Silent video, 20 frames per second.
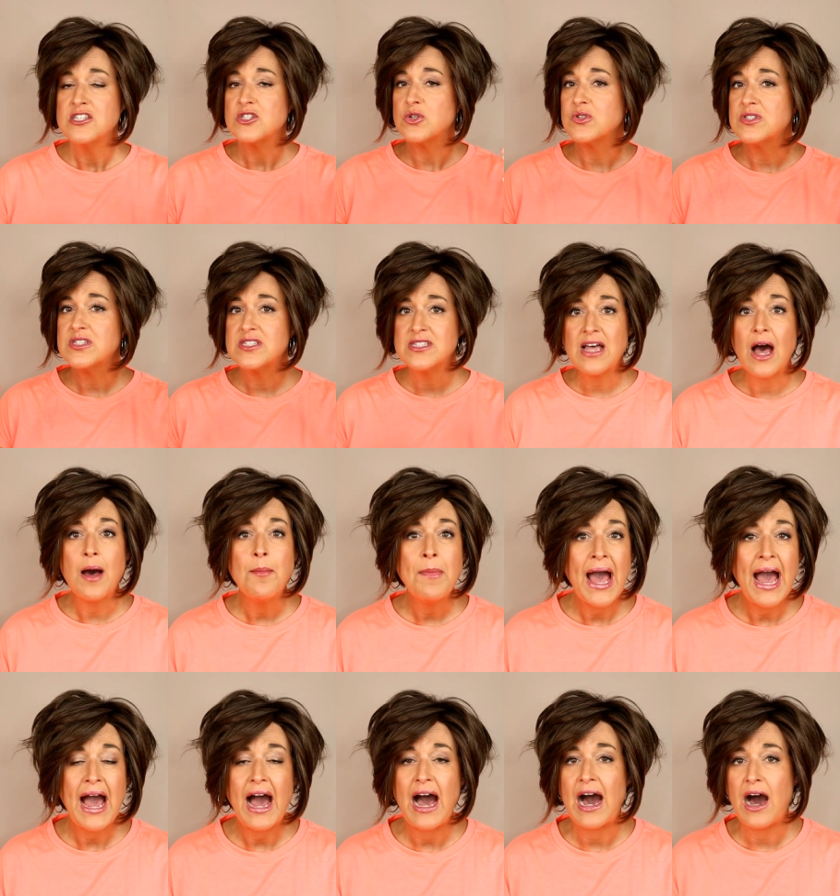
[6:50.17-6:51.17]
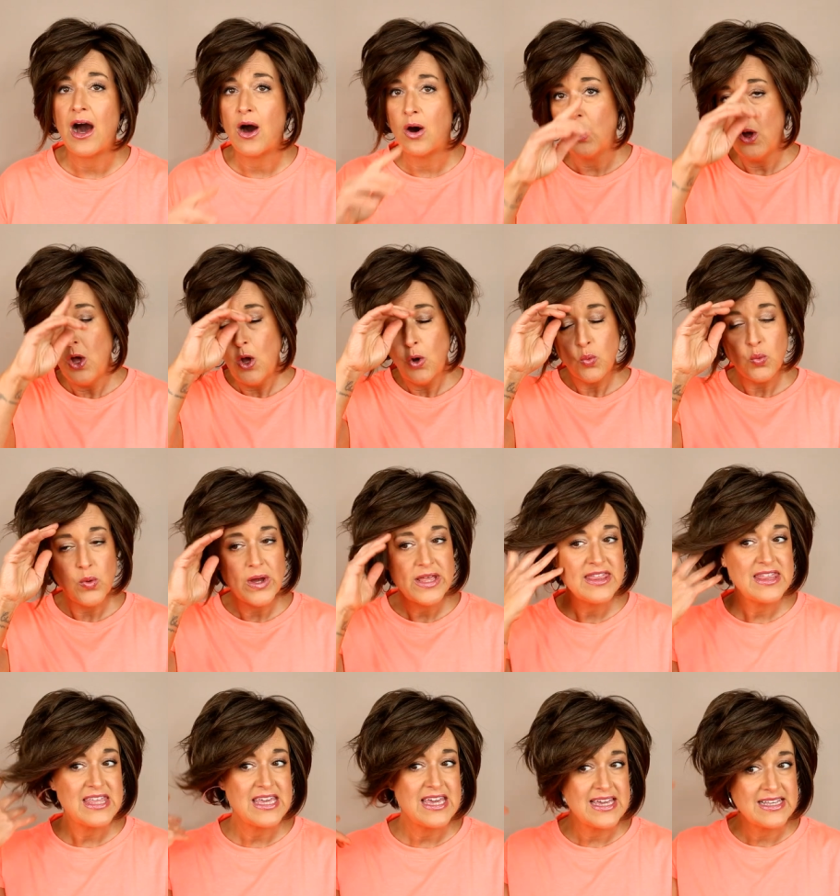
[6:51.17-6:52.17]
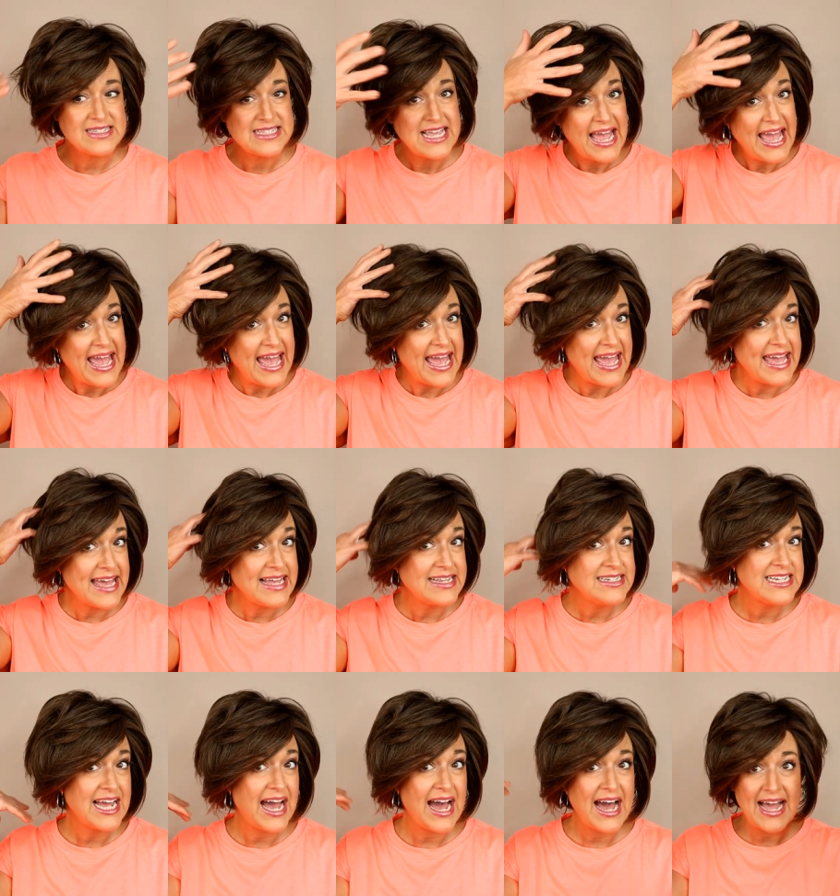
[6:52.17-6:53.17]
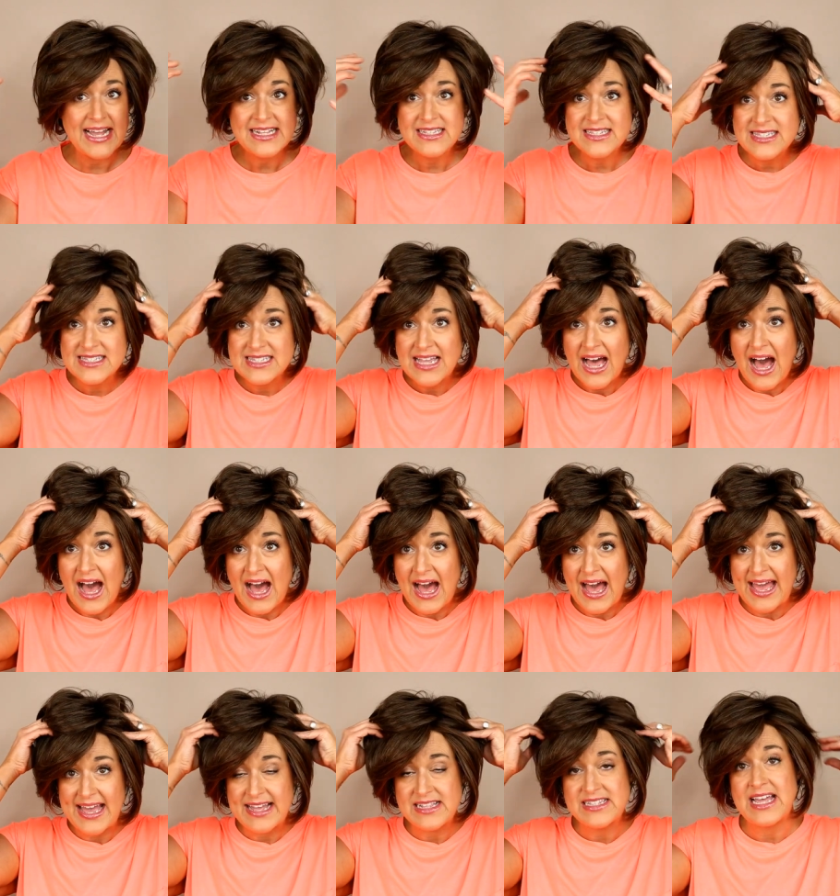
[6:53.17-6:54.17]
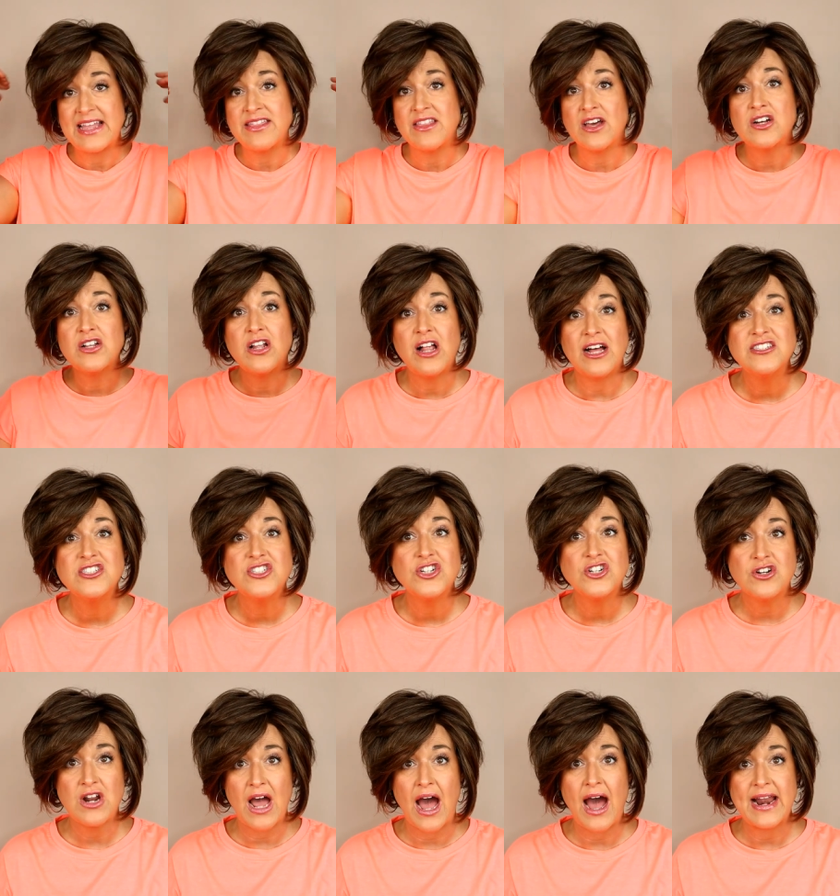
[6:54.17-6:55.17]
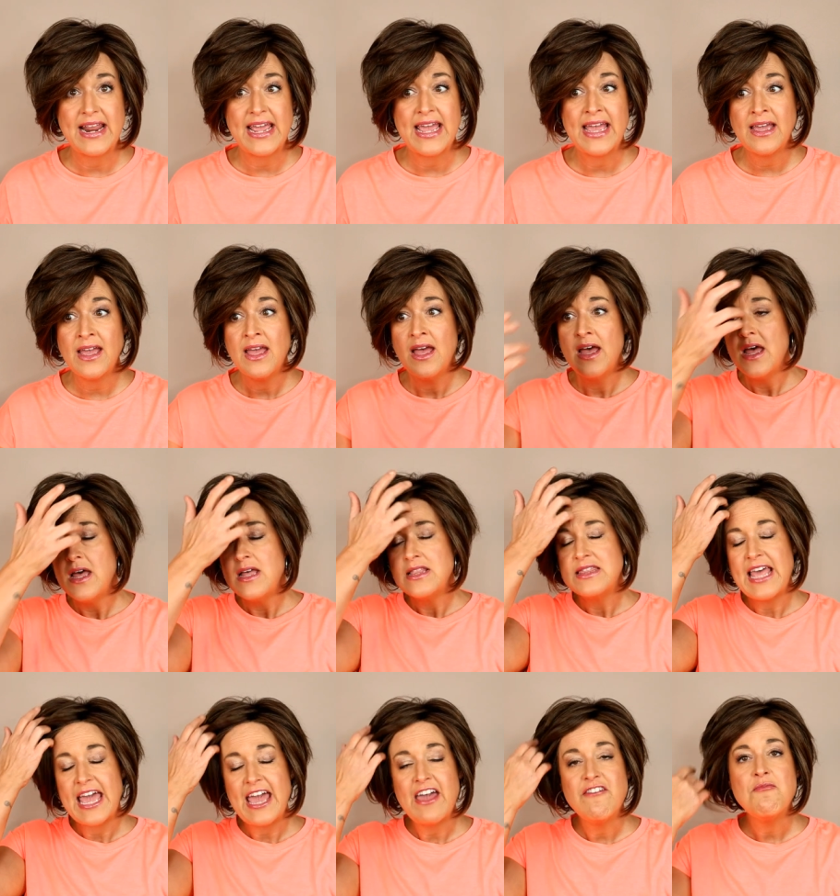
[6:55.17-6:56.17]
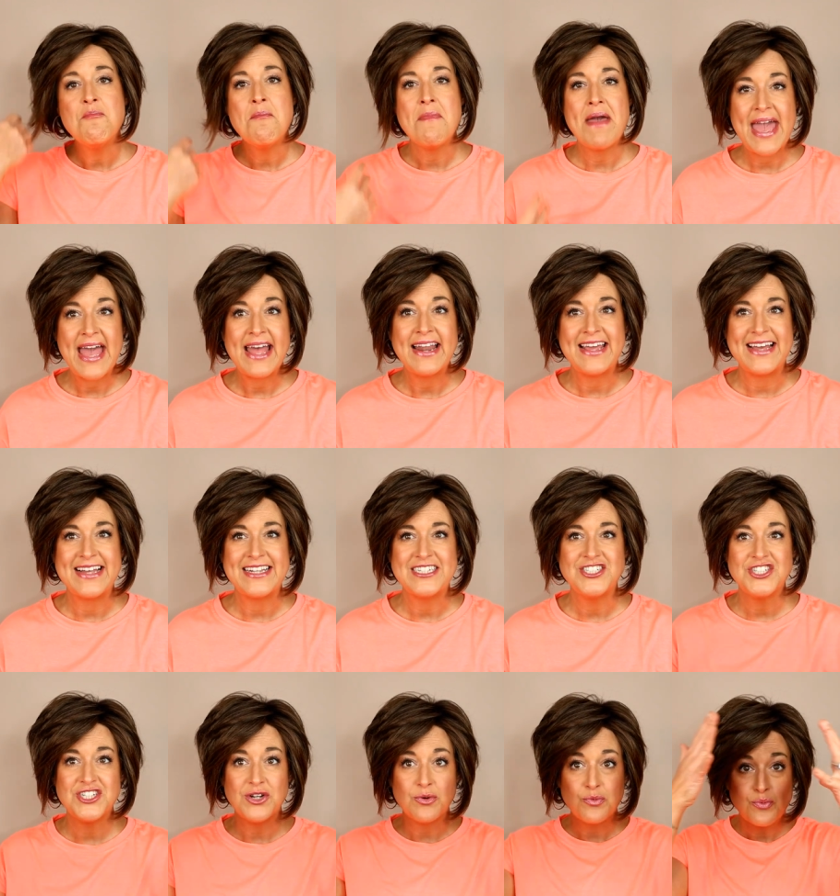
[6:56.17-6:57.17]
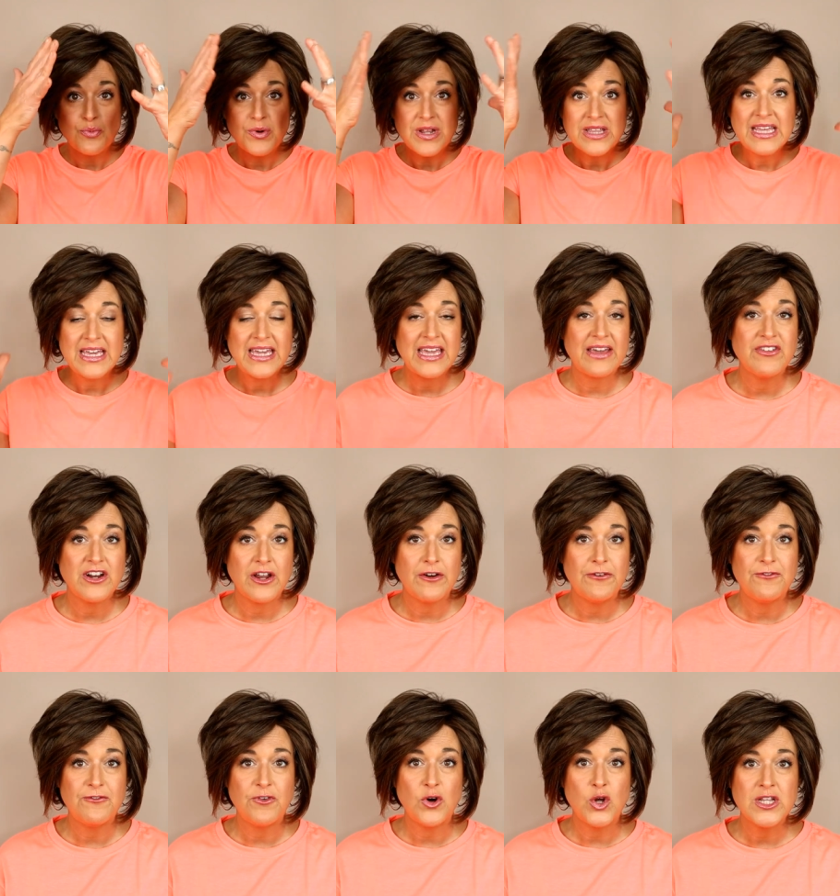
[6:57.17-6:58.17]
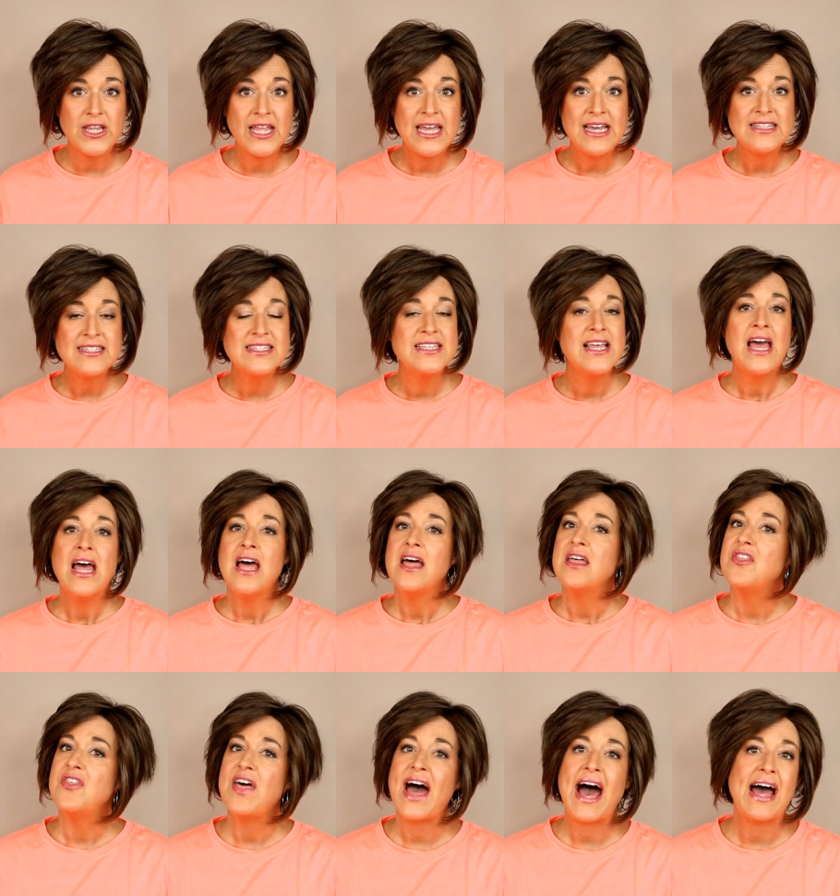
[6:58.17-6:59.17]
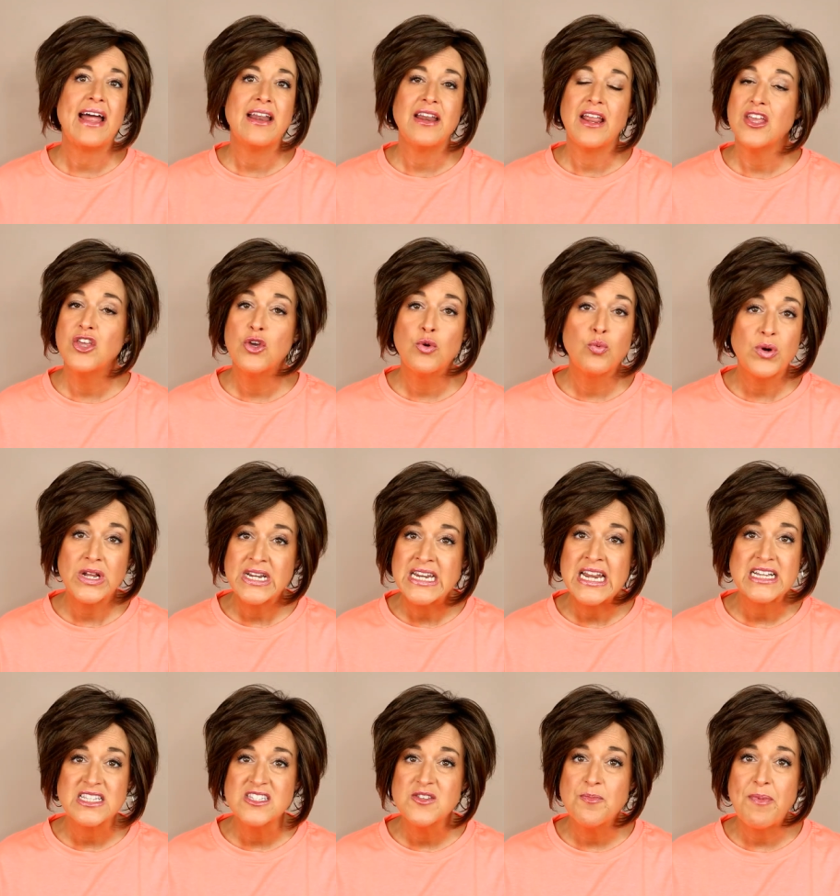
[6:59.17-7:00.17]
So somehow with these hand tied sides and the cluster knotting, they've managed to really give it a fullness that you wouldn't